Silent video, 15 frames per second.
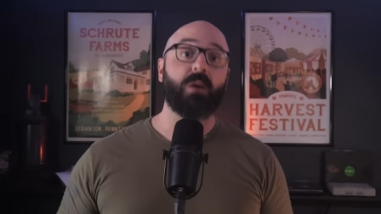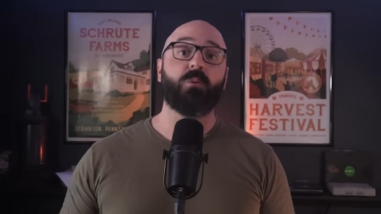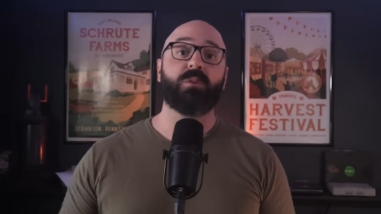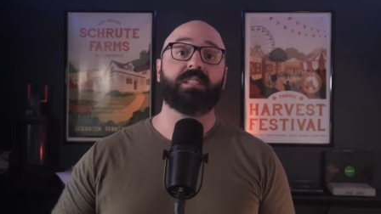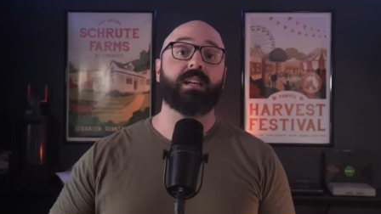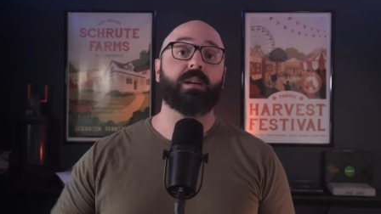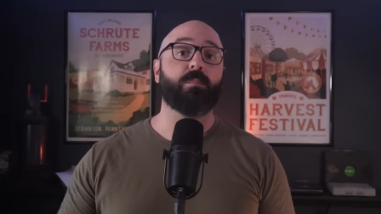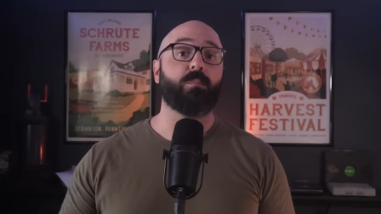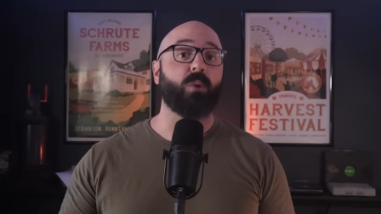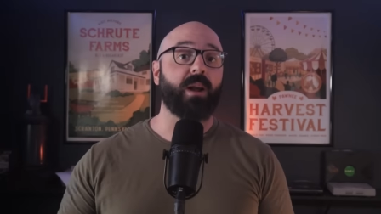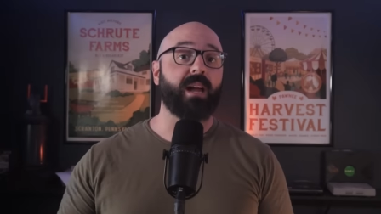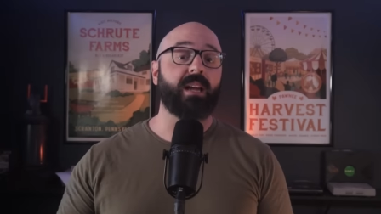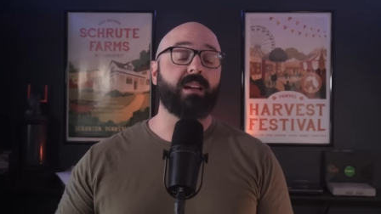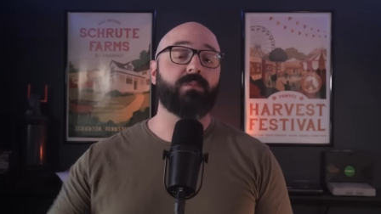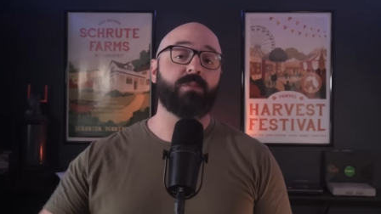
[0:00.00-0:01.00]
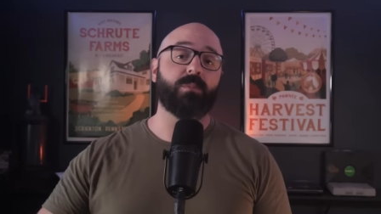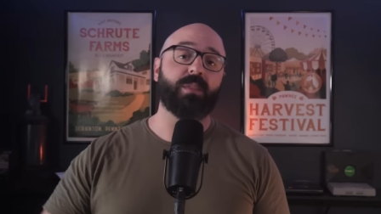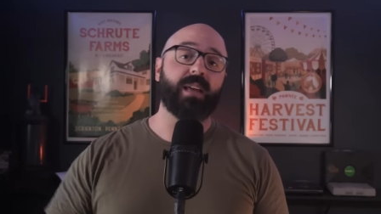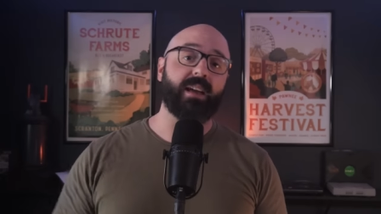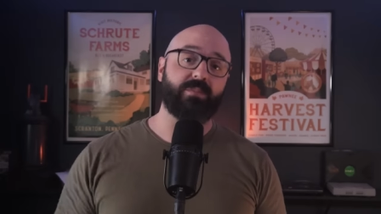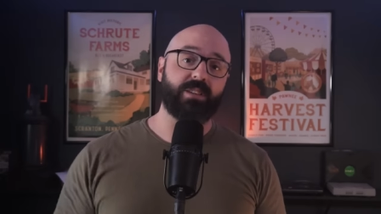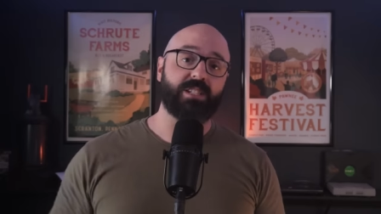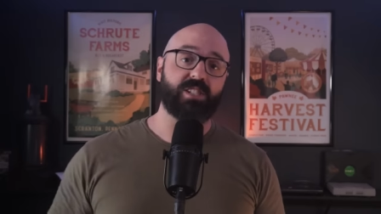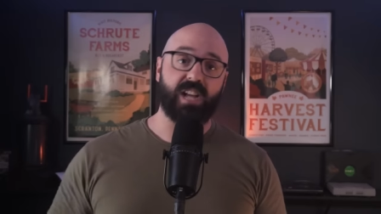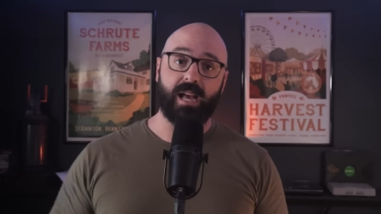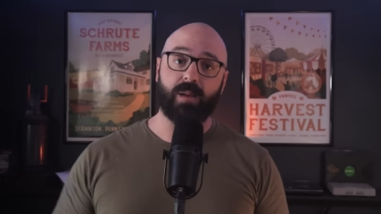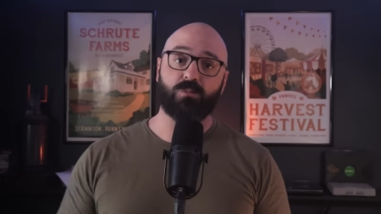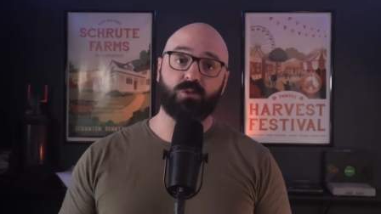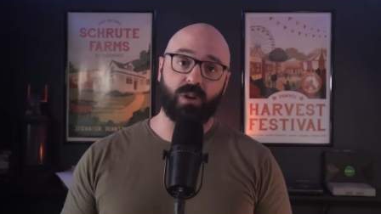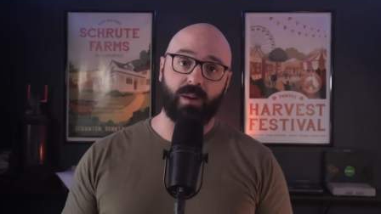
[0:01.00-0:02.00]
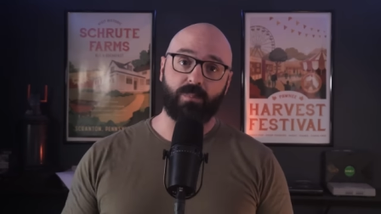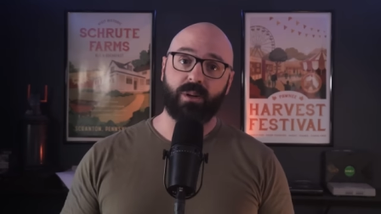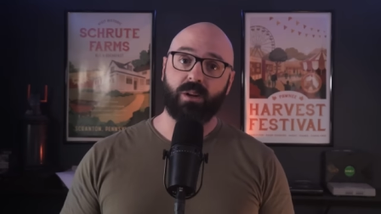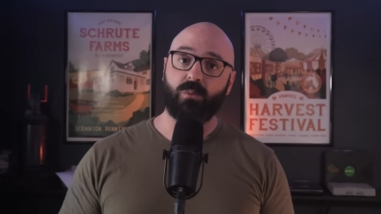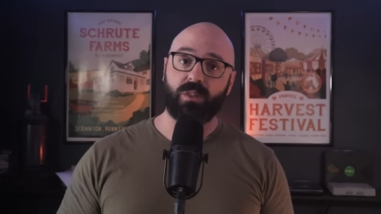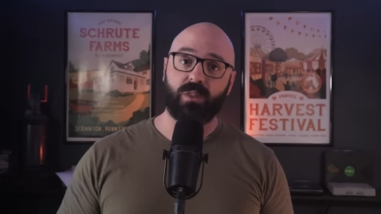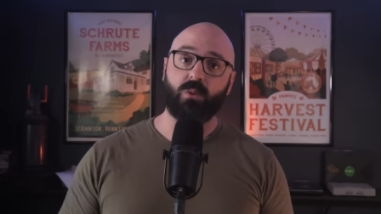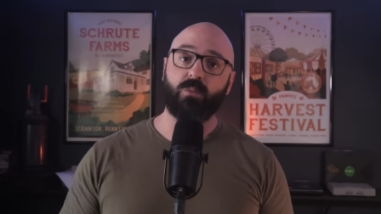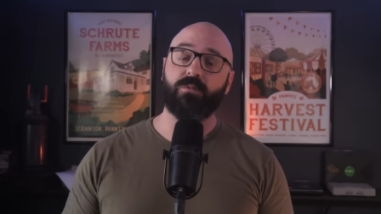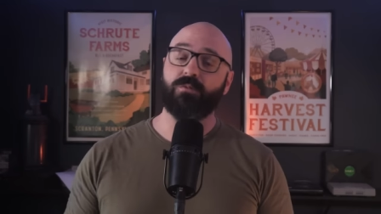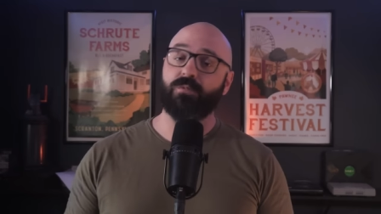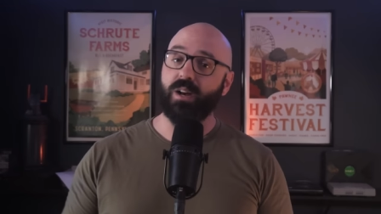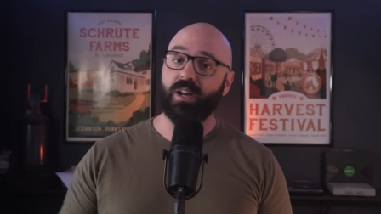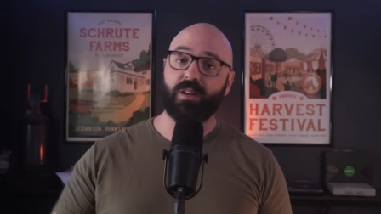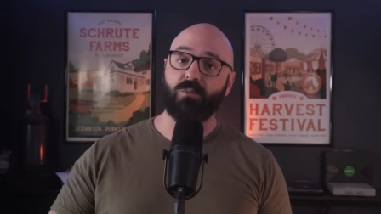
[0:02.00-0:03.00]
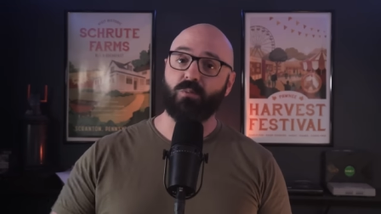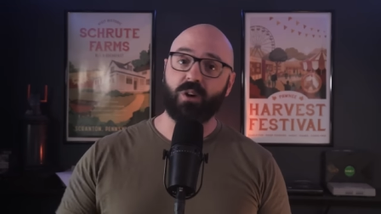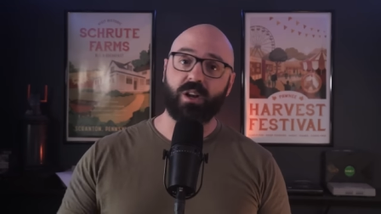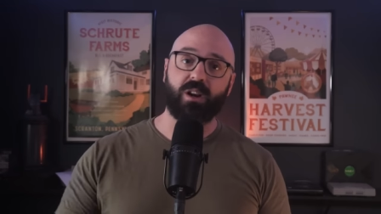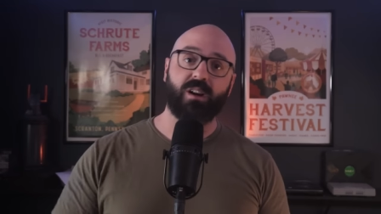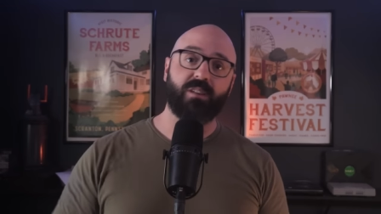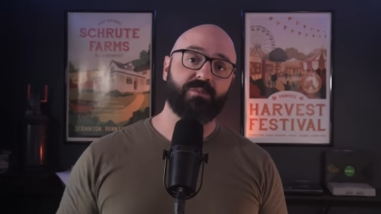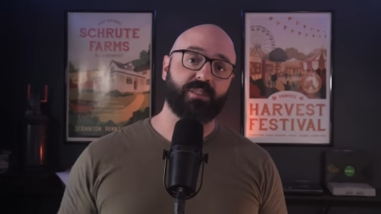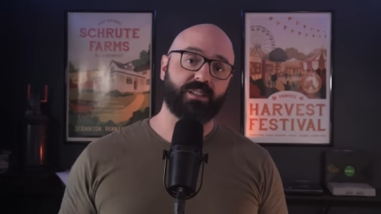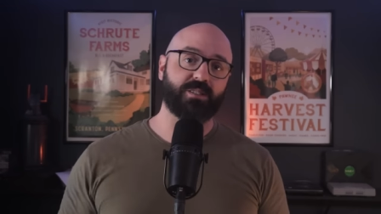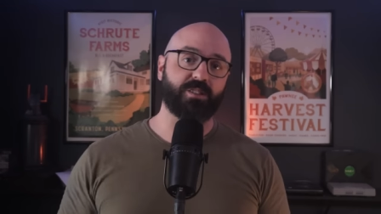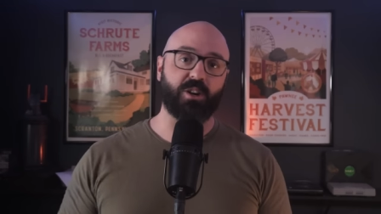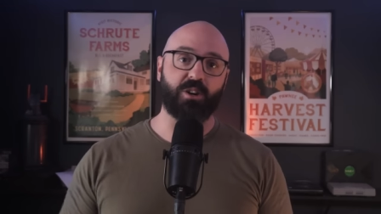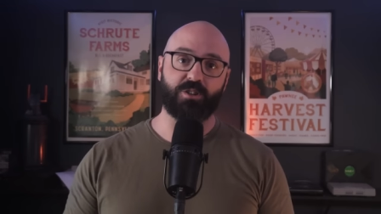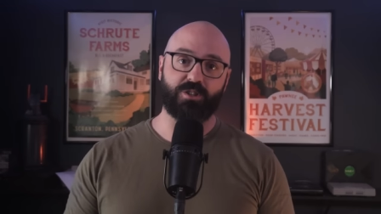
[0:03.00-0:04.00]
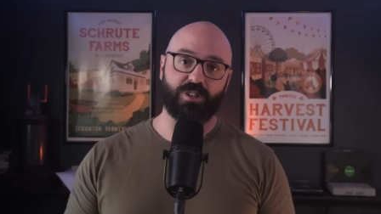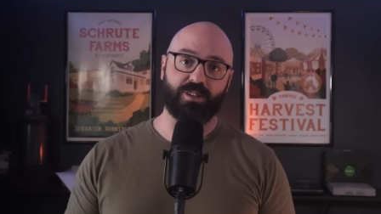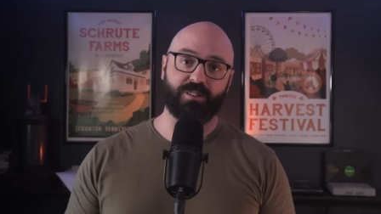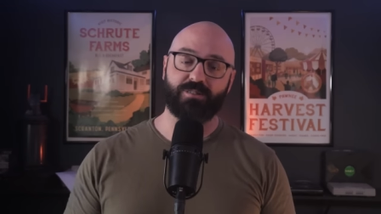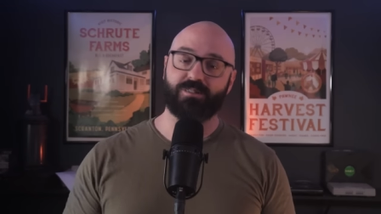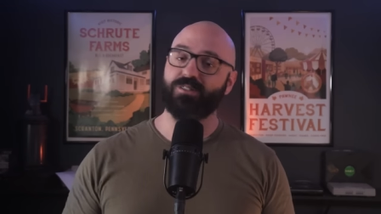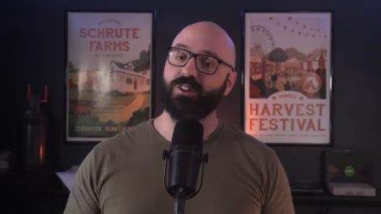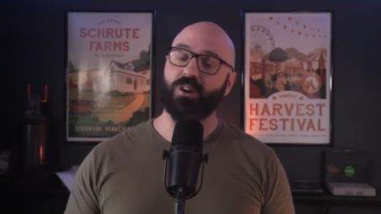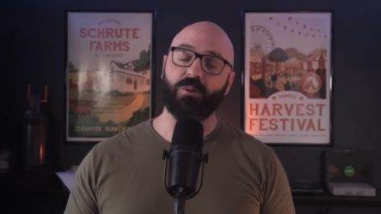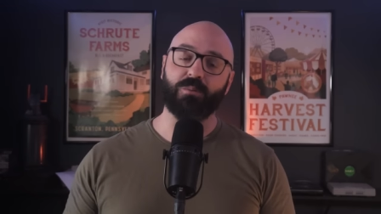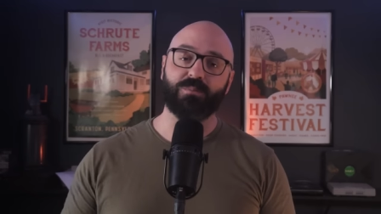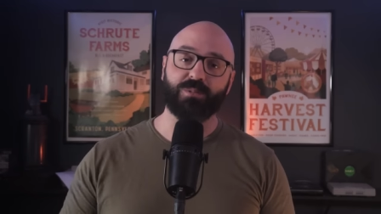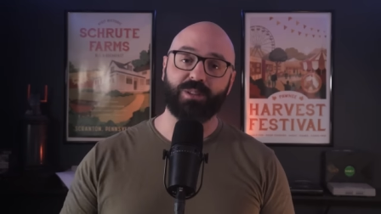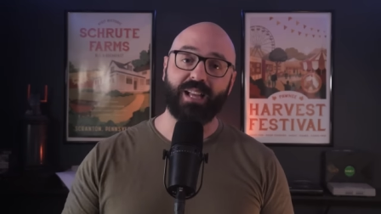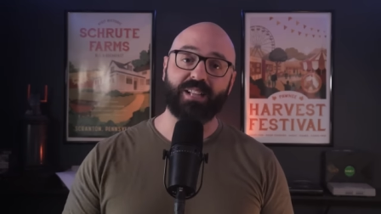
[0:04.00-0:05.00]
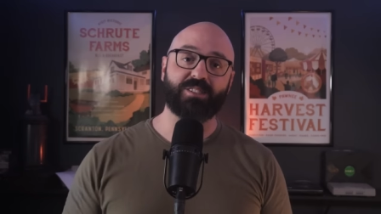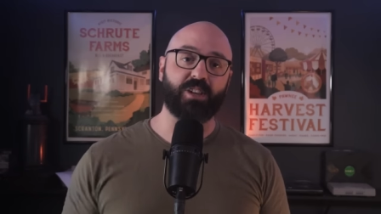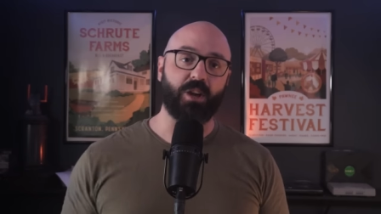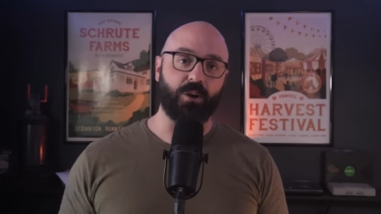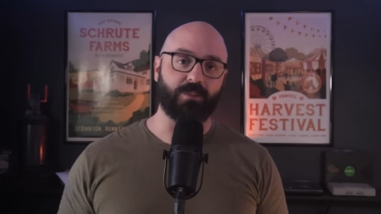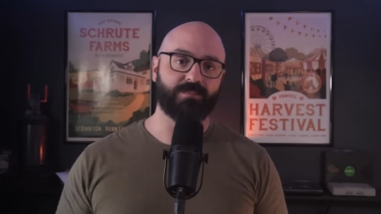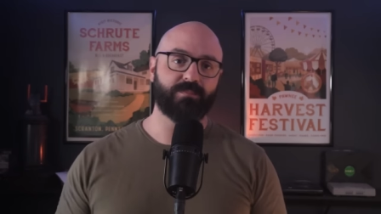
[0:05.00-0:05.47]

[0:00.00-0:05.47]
We take a break from the heavy jam drama with a fun one off excursion. So let's go.